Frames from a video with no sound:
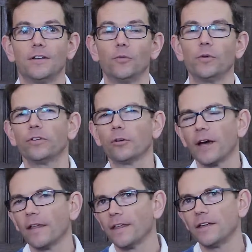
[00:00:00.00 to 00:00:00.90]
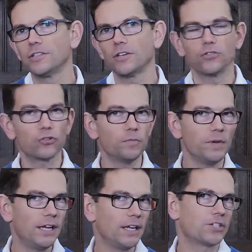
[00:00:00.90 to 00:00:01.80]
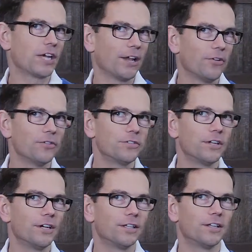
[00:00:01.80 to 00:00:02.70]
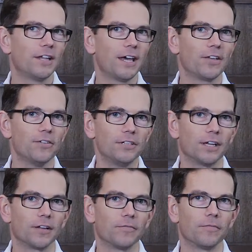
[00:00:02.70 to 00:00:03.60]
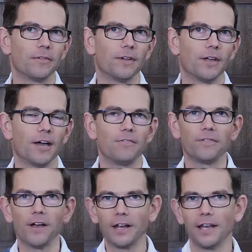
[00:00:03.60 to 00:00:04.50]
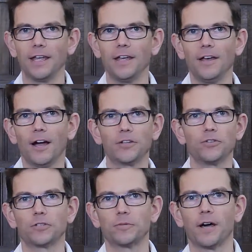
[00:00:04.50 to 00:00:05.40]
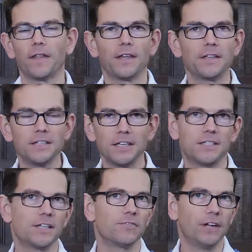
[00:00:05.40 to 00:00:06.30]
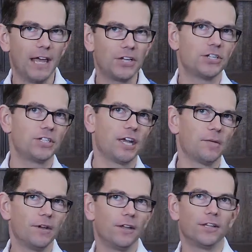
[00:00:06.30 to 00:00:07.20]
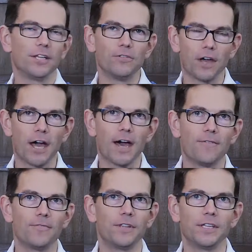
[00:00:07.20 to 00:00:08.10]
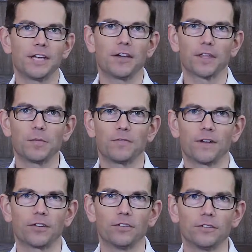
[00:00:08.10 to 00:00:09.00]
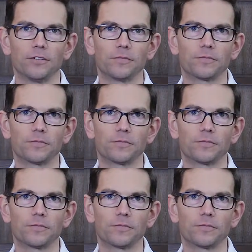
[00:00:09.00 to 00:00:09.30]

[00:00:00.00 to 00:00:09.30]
We thought about the social media channels that they're using. And finally, I talked about the existing relationship that you have with these healthcare professionals.